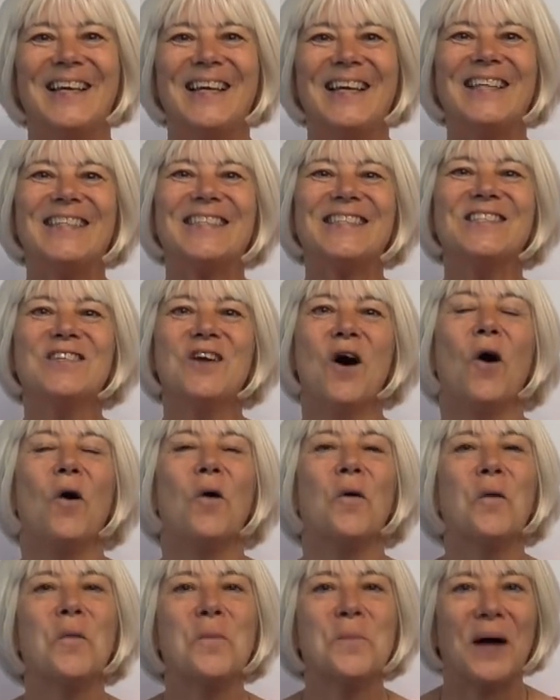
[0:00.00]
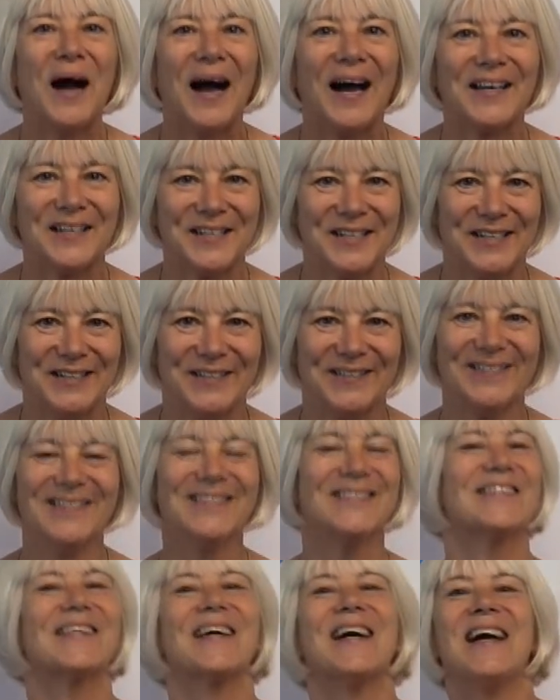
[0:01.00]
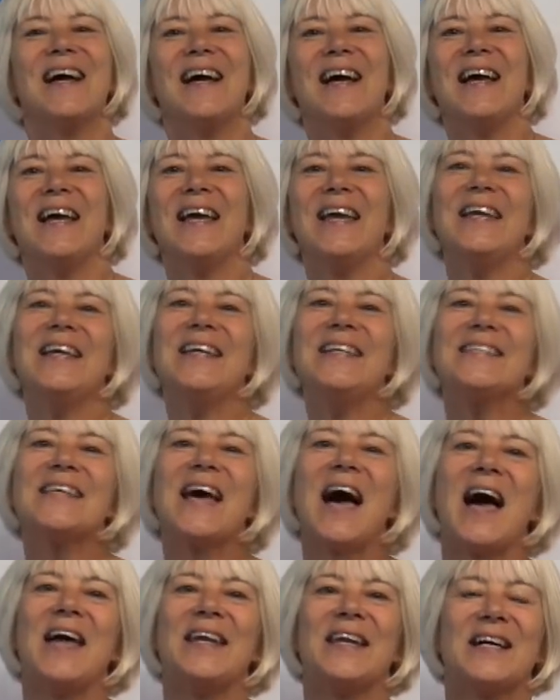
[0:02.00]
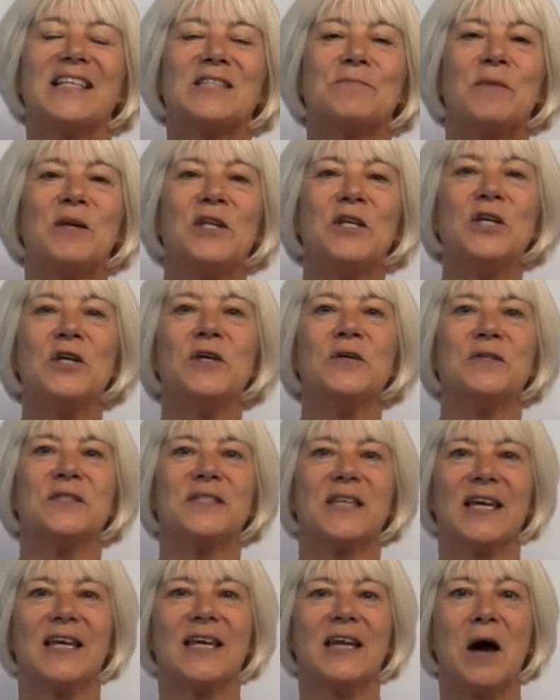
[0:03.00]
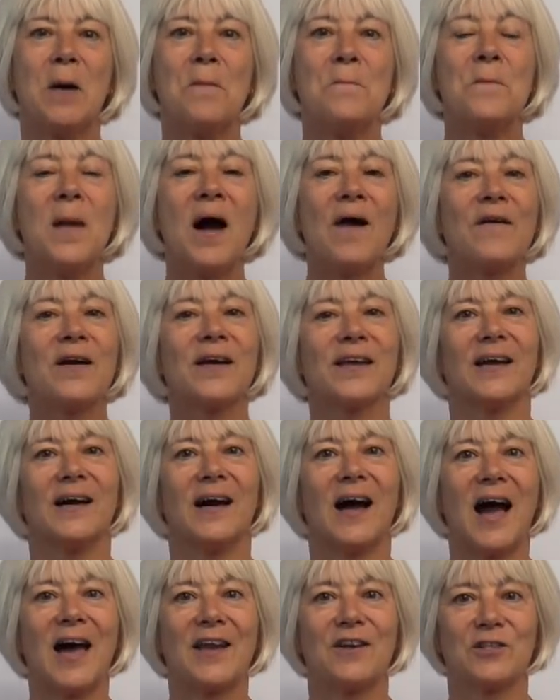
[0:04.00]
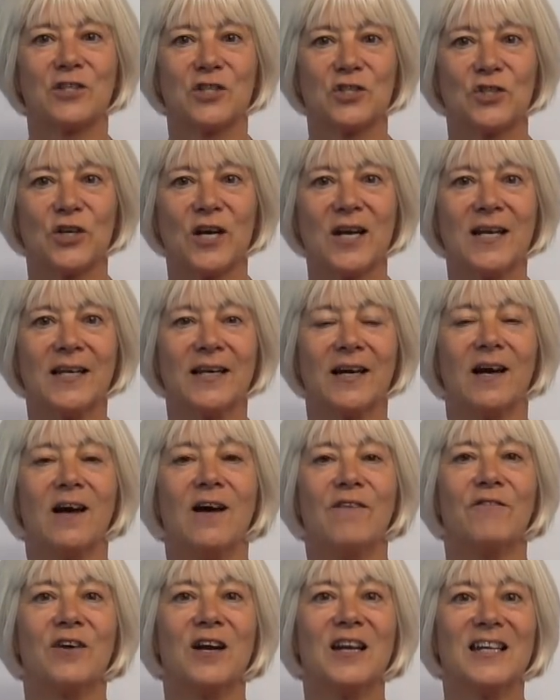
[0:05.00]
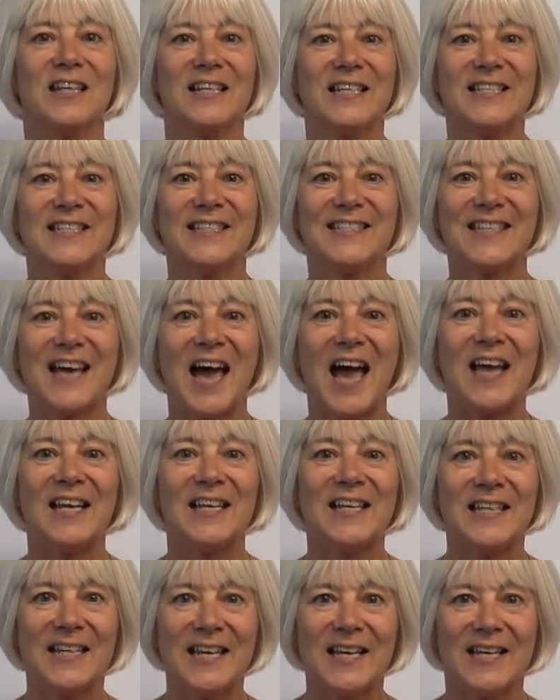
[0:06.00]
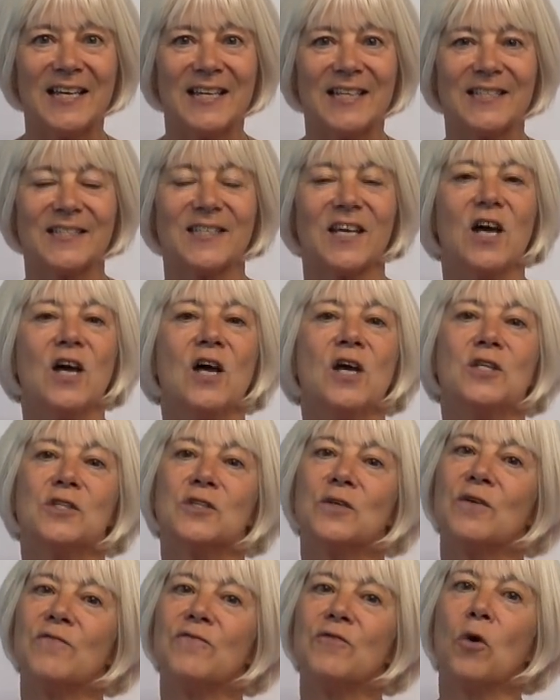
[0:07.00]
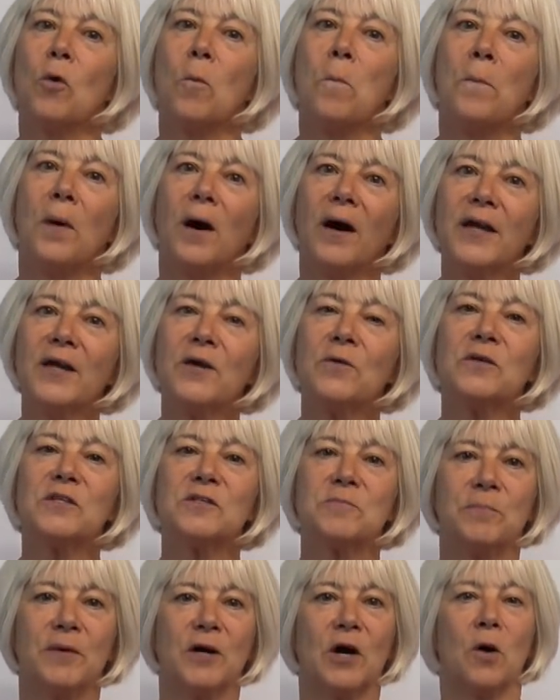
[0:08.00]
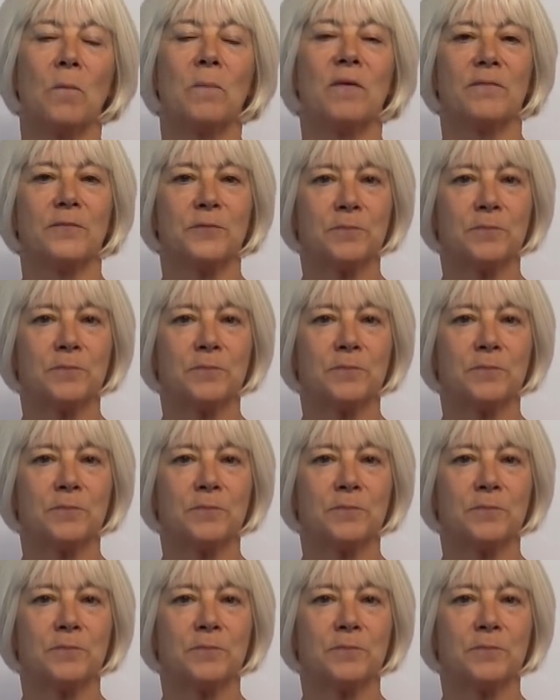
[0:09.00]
It's not all bad news. E10 has been used in America and Australia for at least 10 years. So if your bike was built